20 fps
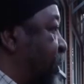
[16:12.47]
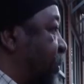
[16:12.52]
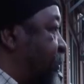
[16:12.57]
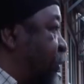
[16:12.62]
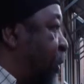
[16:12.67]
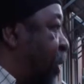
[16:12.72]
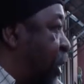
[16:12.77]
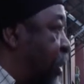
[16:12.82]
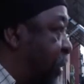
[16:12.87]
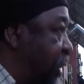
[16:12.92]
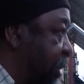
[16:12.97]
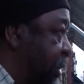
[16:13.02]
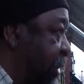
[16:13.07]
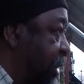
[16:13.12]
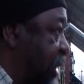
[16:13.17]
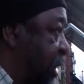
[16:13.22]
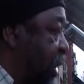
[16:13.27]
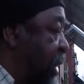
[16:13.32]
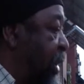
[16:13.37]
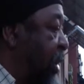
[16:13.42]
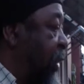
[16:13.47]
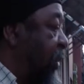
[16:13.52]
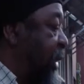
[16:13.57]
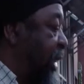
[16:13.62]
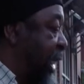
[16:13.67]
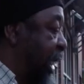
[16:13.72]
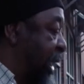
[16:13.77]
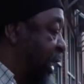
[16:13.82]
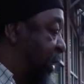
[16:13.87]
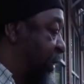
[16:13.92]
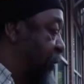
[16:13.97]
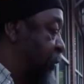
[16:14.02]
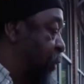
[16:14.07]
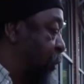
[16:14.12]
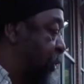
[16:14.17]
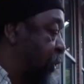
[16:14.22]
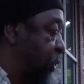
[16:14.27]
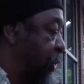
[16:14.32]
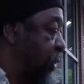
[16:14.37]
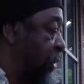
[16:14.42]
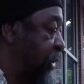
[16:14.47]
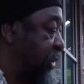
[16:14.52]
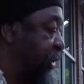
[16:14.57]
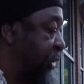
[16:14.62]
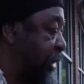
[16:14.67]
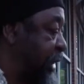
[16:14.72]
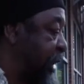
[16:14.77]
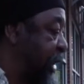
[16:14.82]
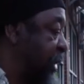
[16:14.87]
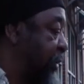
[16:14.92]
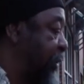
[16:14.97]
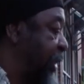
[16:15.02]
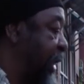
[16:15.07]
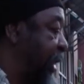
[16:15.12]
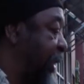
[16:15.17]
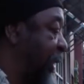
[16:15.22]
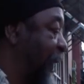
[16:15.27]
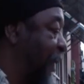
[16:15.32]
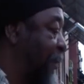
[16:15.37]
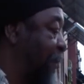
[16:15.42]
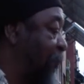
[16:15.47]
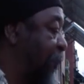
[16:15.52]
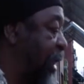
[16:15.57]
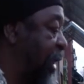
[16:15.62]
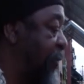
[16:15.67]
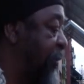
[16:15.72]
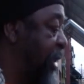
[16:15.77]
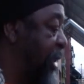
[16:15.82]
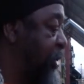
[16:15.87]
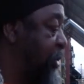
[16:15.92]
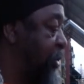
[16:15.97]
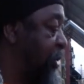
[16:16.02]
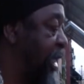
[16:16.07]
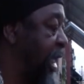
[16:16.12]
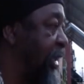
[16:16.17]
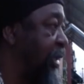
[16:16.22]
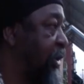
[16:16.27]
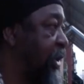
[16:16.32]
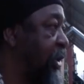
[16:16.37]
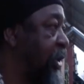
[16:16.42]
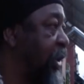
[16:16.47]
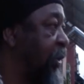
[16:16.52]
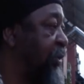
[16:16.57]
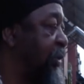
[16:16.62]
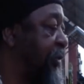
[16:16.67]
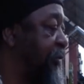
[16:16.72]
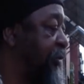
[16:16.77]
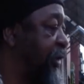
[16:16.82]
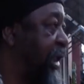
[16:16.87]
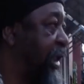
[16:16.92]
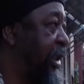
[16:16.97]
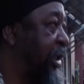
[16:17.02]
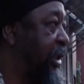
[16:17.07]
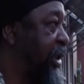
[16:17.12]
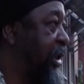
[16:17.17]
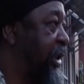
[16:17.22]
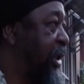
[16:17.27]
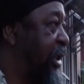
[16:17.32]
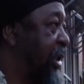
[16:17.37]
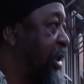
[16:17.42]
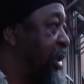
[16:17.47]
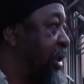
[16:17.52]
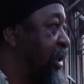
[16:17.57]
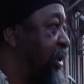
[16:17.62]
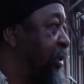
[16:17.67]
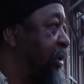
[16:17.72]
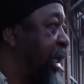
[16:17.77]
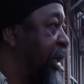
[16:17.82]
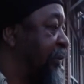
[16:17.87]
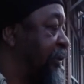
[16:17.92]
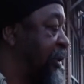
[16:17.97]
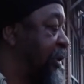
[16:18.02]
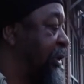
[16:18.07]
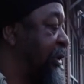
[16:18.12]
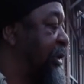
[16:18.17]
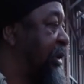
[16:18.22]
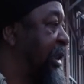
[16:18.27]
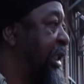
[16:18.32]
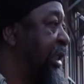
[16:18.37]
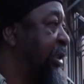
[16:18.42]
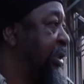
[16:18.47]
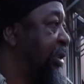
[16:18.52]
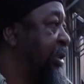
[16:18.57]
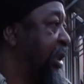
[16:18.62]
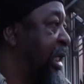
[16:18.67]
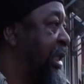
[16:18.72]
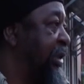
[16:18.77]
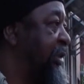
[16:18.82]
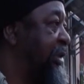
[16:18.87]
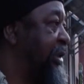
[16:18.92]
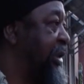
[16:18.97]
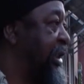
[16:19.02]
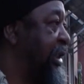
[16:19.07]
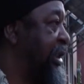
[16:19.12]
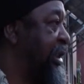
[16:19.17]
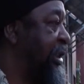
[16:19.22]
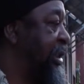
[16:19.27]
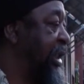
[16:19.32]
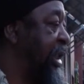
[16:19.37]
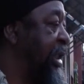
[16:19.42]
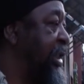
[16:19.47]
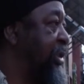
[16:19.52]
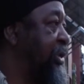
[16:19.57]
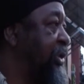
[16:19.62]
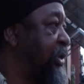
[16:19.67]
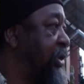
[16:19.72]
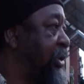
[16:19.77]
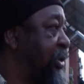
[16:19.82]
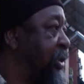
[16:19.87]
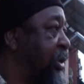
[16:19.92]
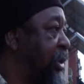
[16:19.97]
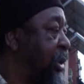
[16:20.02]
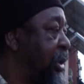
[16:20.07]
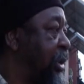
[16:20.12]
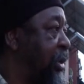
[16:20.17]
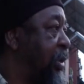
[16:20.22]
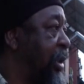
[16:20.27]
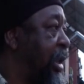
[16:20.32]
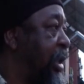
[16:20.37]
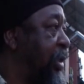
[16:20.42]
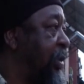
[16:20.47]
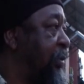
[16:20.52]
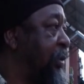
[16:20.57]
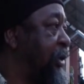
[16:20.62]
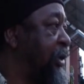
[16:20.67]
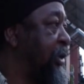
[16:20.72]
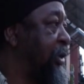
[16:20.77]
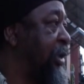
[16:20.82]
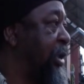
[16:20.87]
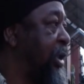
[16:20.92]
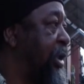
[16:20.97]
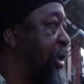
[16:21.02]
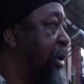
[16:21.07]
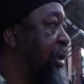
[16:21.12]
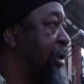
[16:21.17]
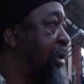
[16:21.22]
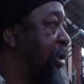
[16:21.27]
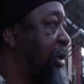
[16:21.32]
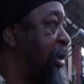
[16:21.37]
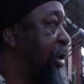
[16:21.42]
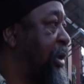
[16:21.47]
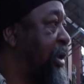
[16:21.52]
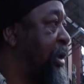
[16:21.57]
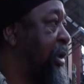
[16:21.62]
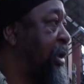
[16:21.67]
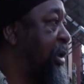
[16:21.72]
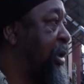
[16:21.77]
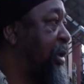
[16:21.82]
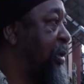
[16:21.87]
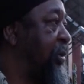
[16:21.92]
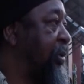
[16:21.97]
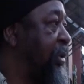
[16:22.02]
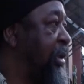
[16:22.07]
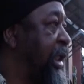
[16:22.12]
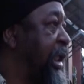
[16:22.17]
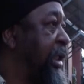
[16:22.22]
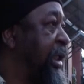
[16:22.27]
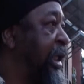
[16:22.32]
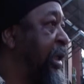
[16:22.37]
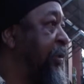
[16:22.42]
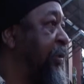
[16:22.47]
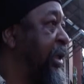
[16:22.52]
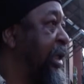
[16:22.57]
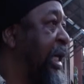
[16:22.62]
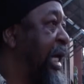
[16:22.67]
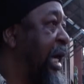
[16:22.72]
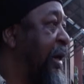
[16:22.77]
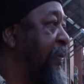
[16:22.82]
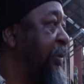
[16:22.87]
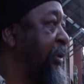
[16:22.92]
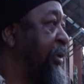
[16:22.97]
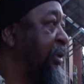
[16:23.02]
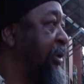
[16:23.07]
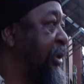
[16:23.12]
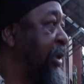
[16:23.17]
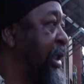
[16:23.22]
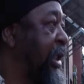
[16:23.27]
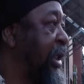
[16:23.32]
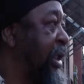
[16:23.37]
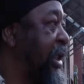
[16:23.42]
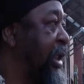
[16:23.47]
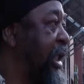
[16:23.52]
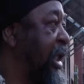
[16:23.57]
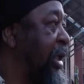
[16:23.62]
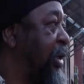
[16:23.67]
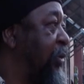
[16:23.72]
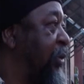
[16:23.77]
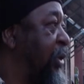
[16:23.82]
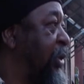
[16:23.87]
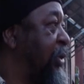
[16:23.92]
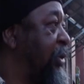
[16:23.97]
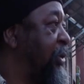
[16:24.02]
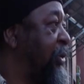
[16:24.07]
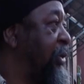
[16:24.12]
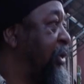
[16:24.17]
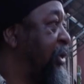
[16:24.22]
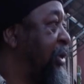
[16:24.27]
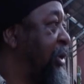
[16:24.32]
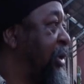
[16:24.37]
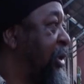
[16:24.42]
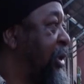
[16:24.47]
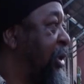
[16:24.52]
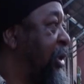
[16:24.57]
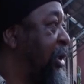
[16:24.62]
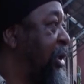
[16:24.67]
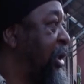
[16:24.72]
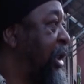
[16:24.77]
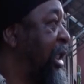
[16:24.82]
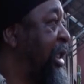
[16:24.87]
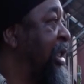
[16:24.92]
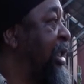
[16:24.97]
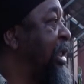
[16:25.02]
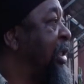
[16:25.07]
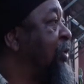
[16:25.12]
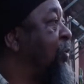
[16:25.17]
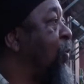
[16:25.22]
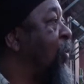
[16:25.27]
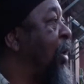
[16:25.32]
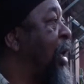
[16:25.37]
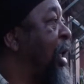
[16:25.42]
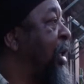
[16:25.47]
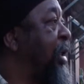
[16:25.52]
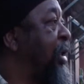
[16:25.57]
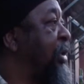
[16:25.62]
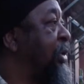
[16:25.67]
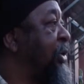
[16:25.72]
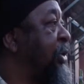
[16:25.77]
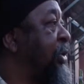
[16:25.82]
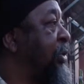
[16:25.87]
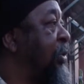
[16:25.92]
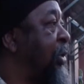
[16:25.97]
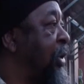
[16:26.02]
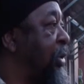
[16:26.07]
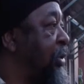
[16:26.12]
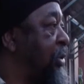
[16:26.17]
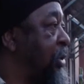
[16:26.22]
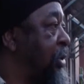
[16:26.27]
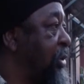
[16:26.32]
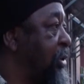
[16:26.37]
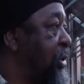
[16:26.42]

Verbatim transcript: with farming. Okay, if you sow a seed, right? That means you got to cultivate. You have to stick that seed into the ground, which is the earth. And then what happens? It grows. It, grows it needs becomes. water to grow.